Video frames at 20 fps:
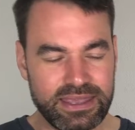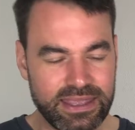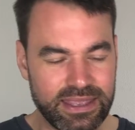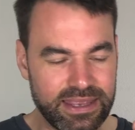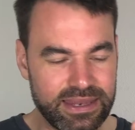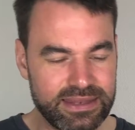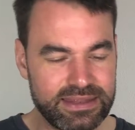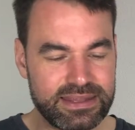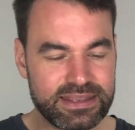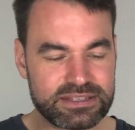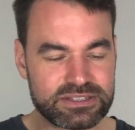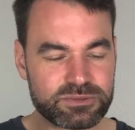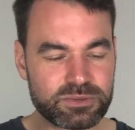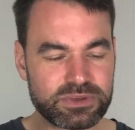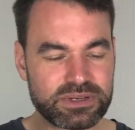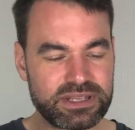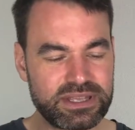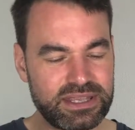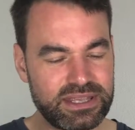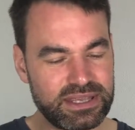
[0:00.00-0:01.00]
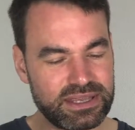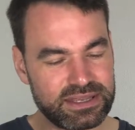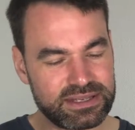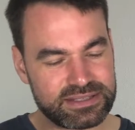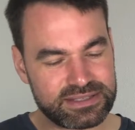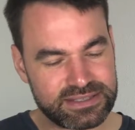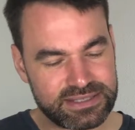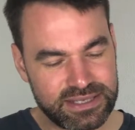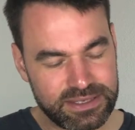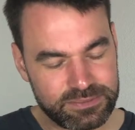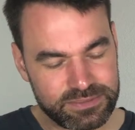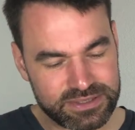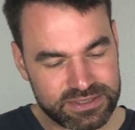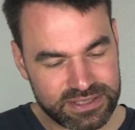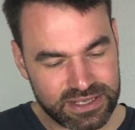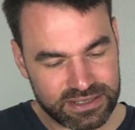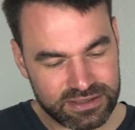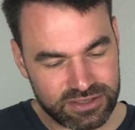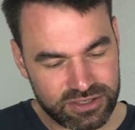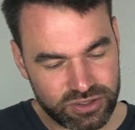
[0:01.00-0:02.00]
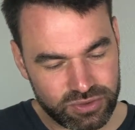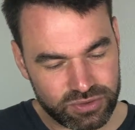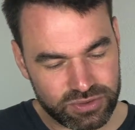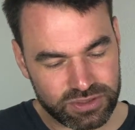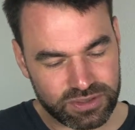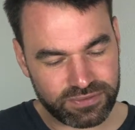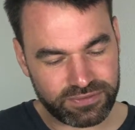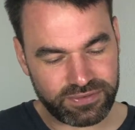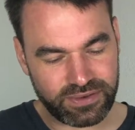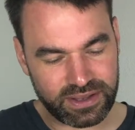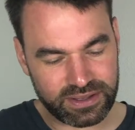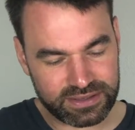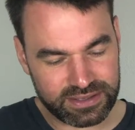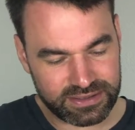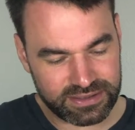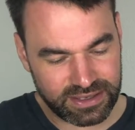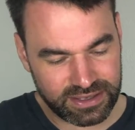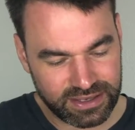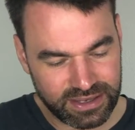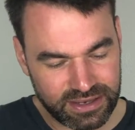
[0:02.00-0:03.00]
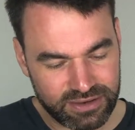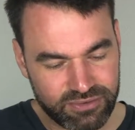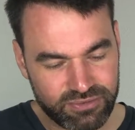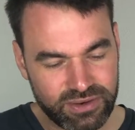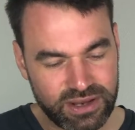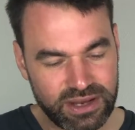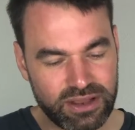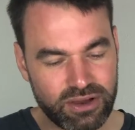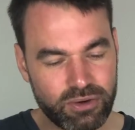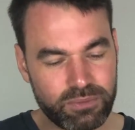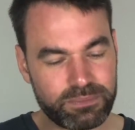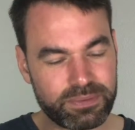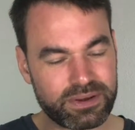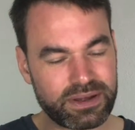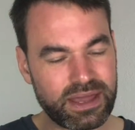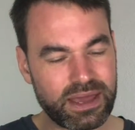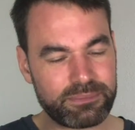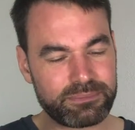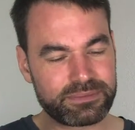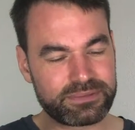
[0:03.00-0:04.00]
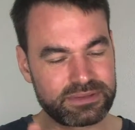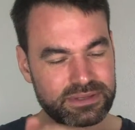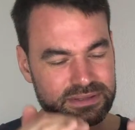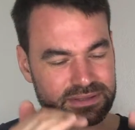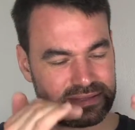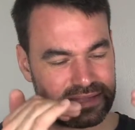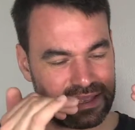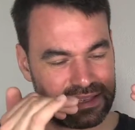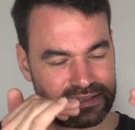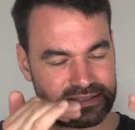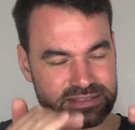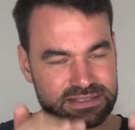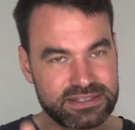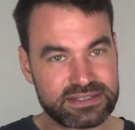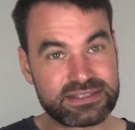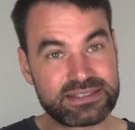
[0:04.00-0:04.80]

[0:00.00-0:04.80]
In this one here, it seems that due to the fact that they can really open up, the taste is